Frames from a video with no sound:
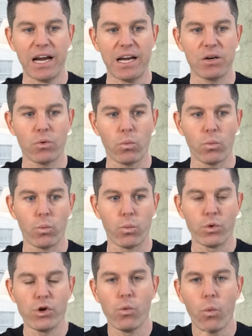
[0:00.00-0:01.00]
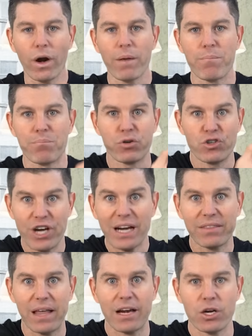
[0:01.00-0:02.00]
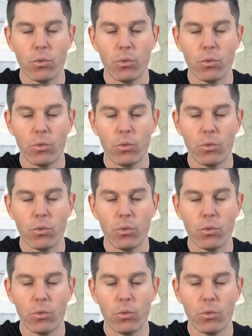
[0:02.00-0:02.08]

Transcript: and you wanna project that.